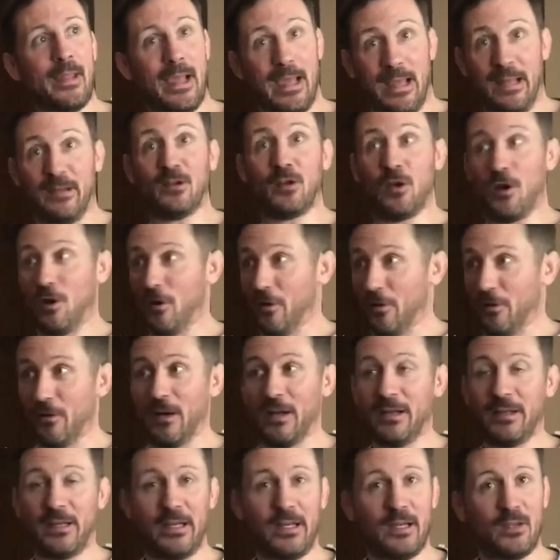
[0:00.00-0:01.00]
And
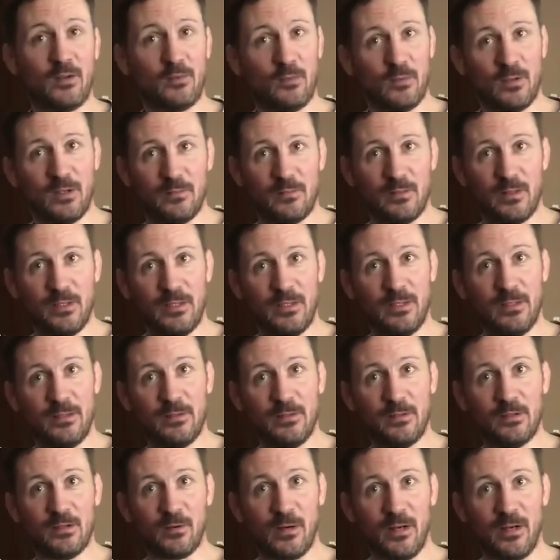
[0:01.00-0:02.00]
Conor, I think, is one of the
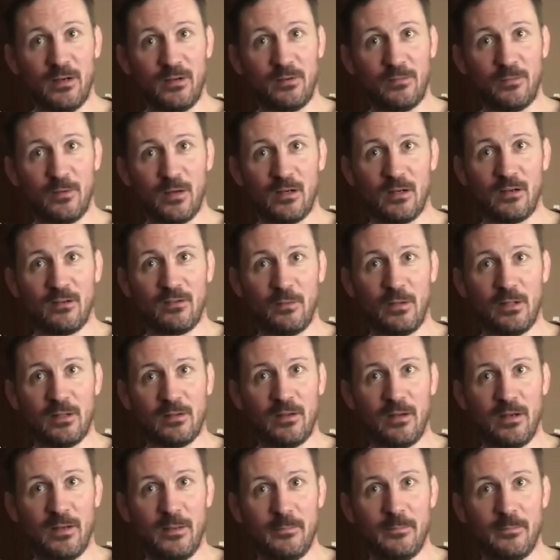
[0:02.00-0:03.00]
greatest fighters of all
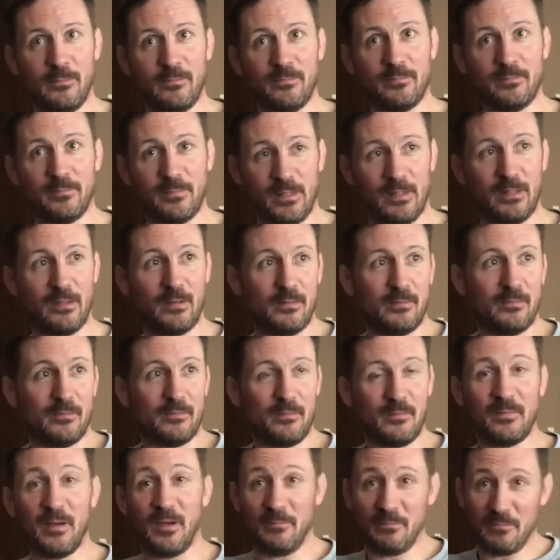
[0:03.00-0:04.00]
time.
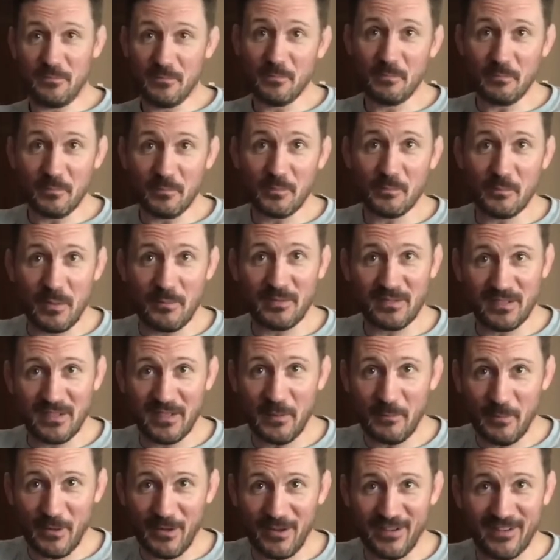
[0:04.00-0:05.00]
Maybe
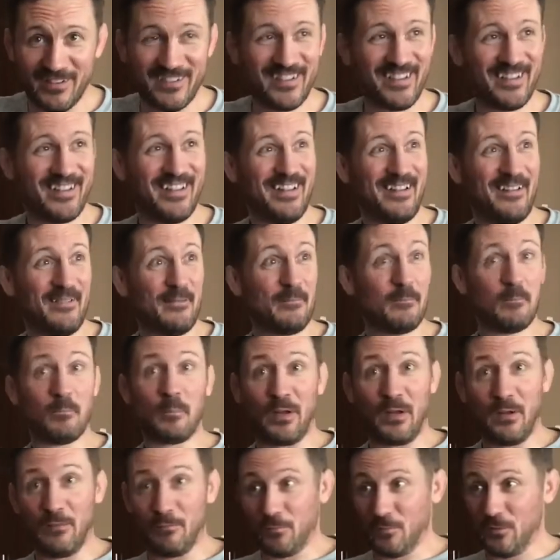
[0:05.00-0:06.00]
slightly biased,
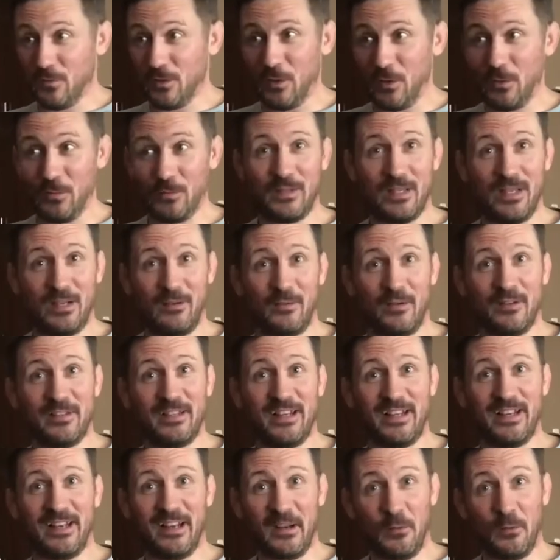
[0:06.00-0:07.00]
but don't think for a
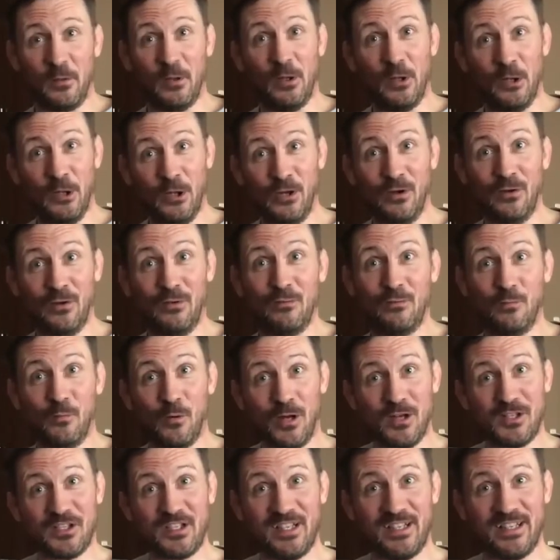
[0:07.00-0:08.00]
second I don't love
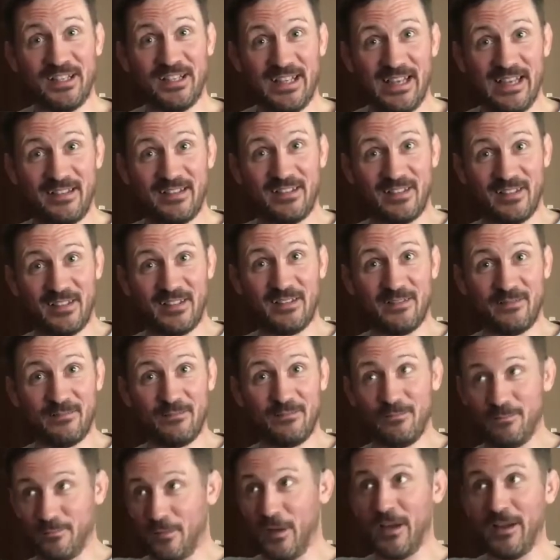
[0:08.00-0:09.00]
watching that
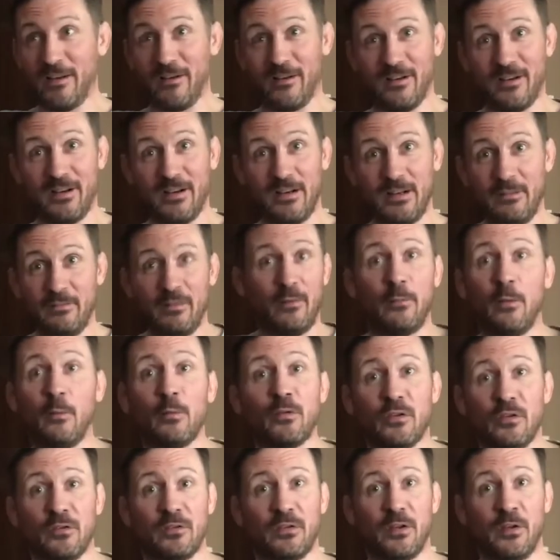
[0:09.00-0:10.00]
fighter. Even if he
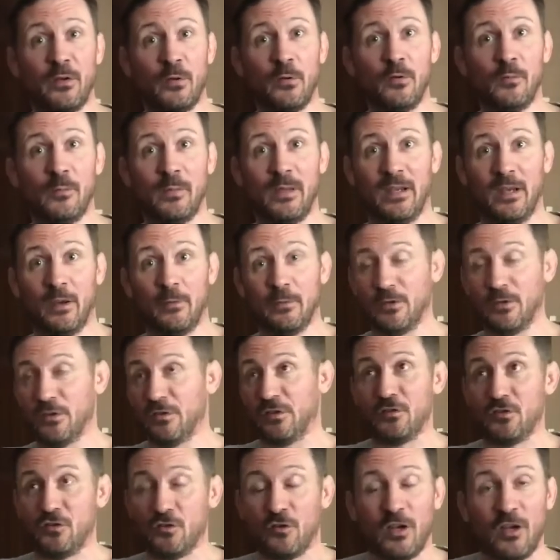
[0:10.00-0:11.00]
was nothing to do with me, I would
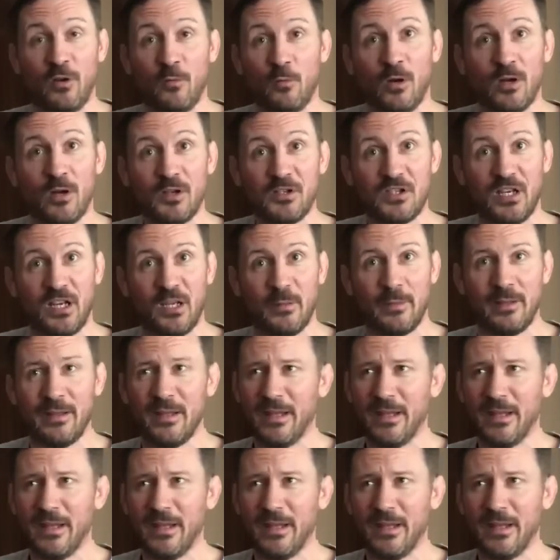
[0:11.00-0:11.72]
just enjoy watching him.